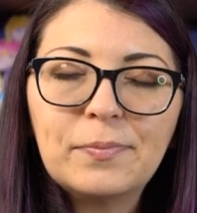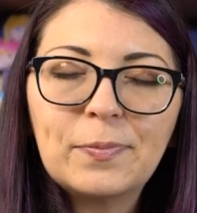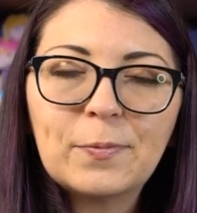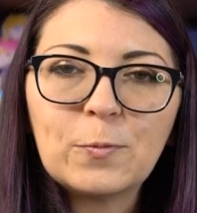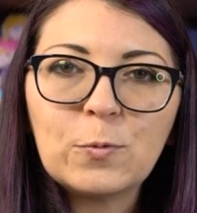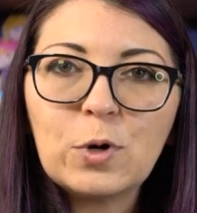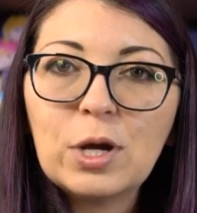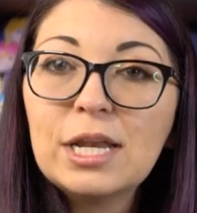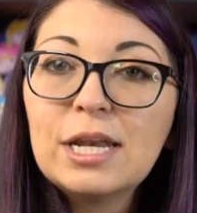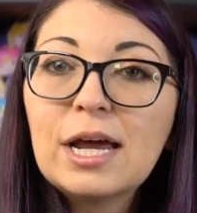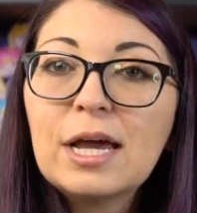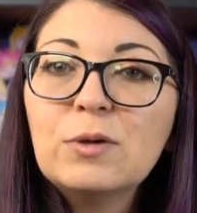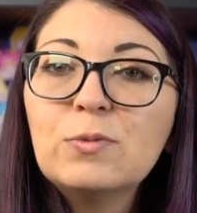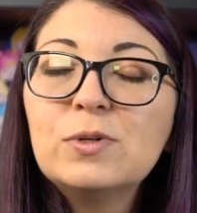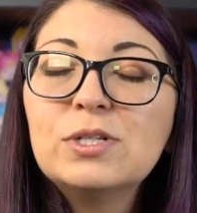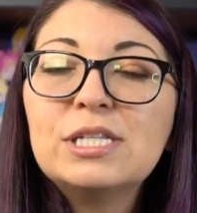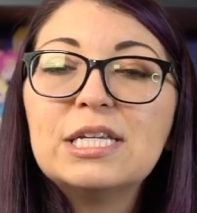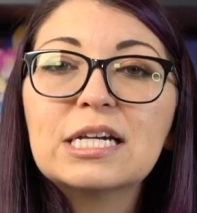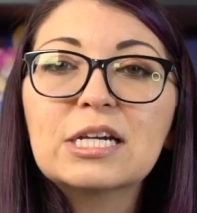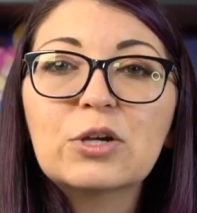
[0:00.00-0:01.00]
What I
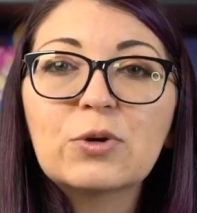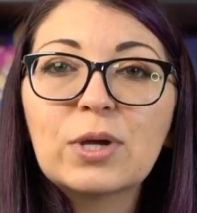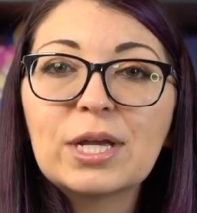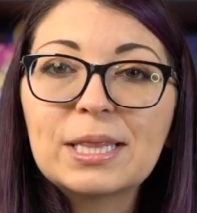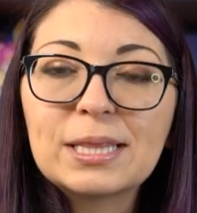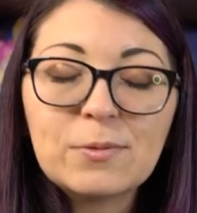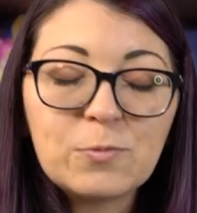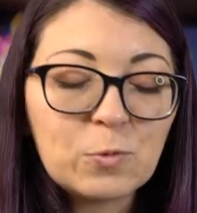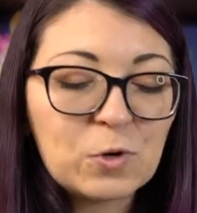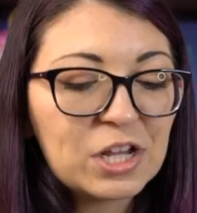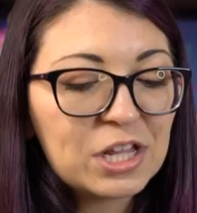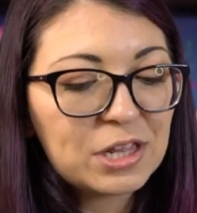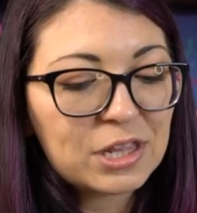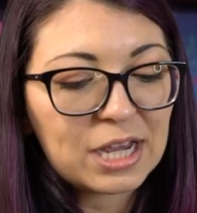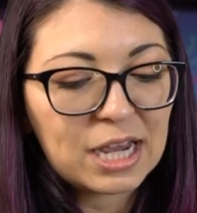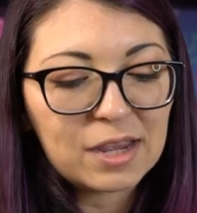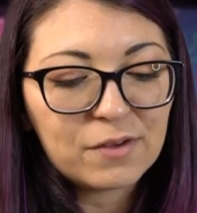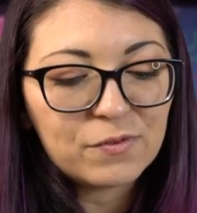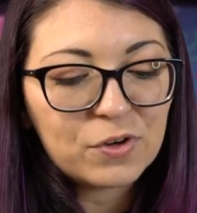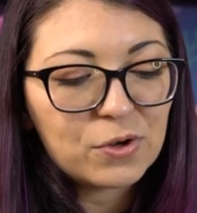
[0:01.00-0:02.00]
would decorate them with,
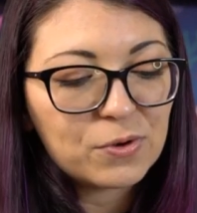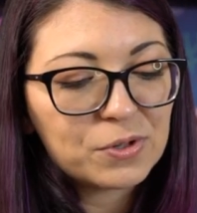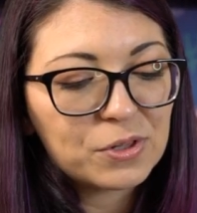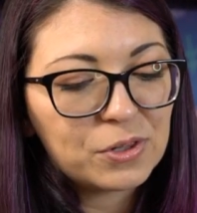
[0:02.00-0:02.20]
I have no